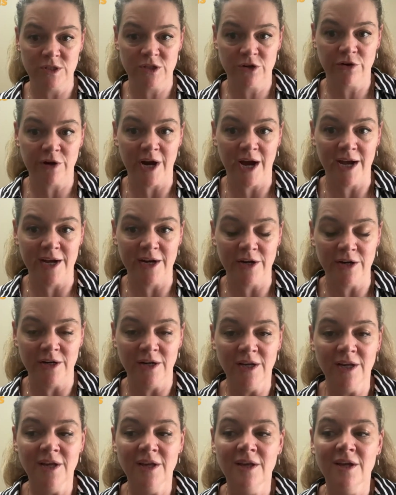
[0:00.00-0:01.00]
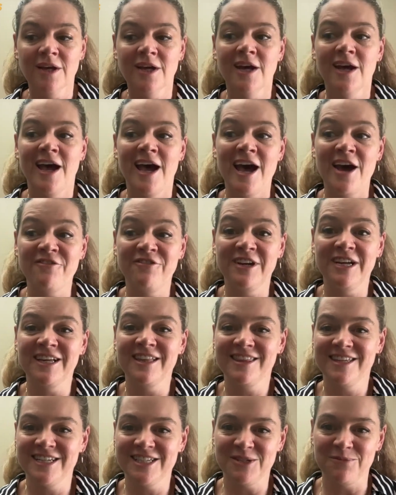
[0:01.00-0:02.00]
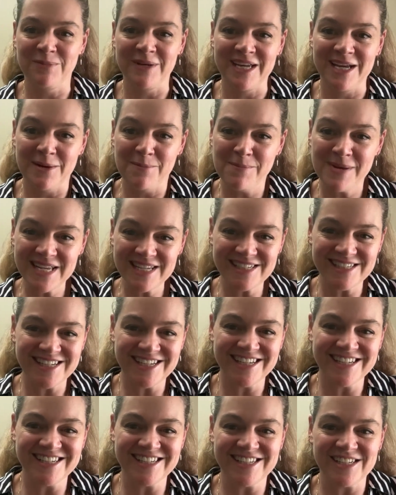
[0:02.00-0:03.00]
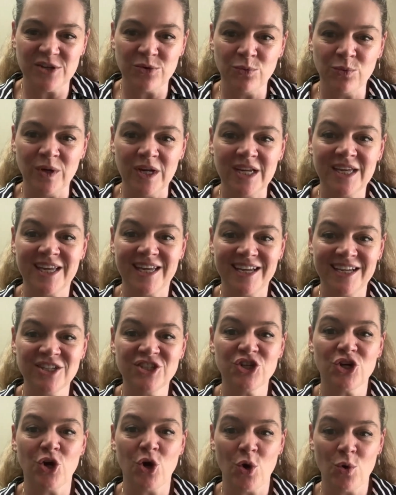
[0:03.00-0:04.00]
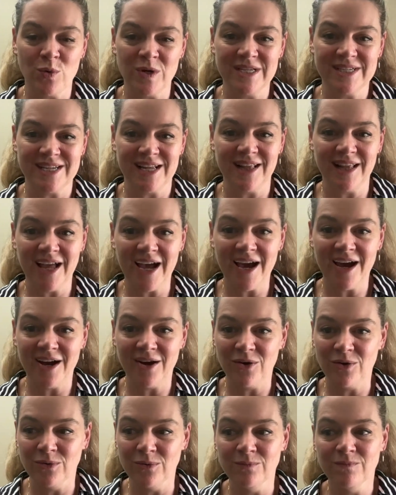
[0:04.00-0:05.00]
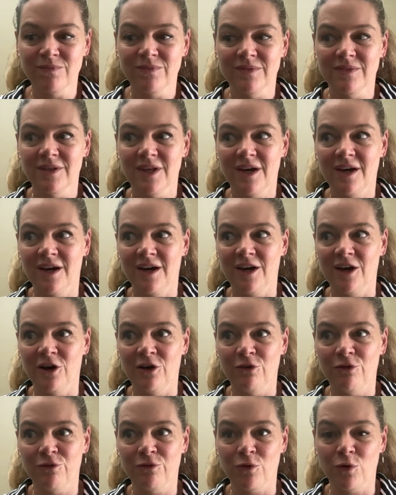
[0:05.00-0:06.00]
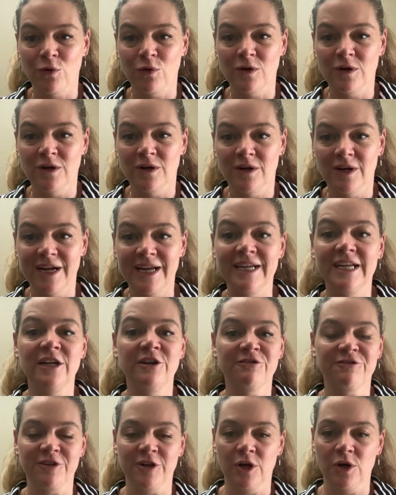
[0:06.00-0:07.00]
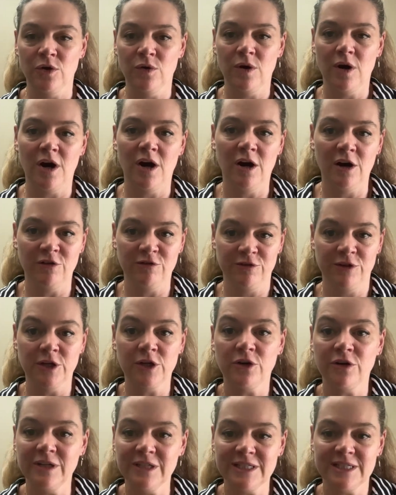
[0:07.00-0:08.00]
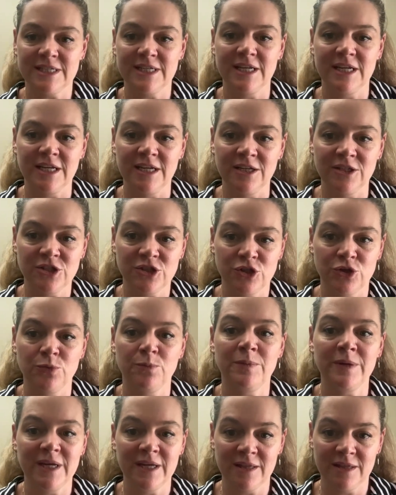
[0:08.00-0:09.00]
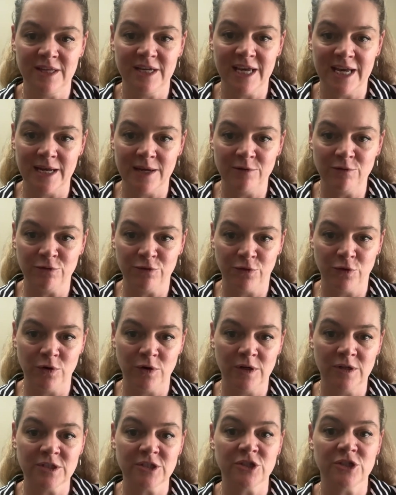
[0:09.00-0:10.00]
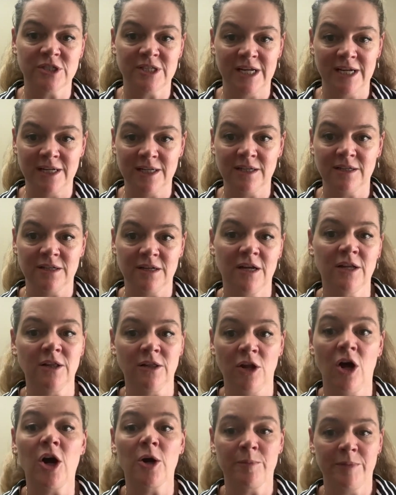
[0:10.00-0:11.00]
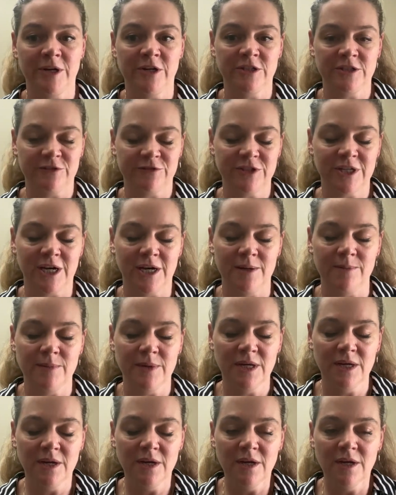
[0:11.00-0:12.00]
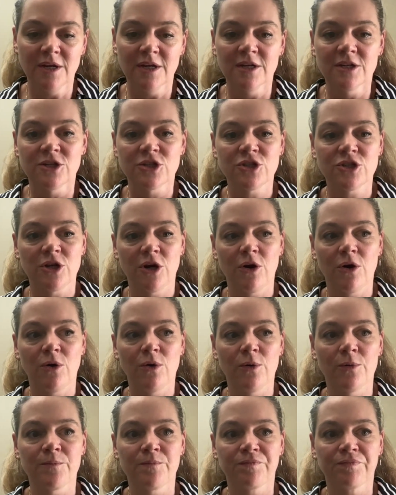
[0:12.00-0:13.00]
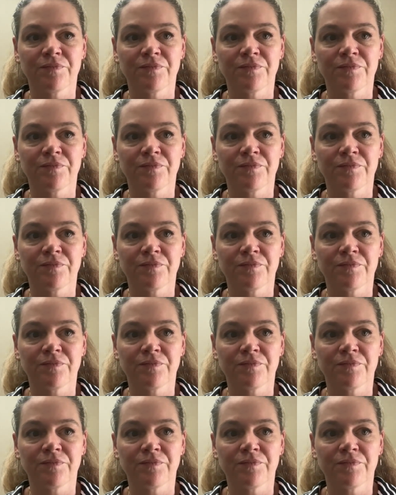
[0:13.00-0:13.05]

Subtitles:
are higher. Having this be a business, we can't always allow for an inflow of the currency to be in the game for sustained long periods of time. So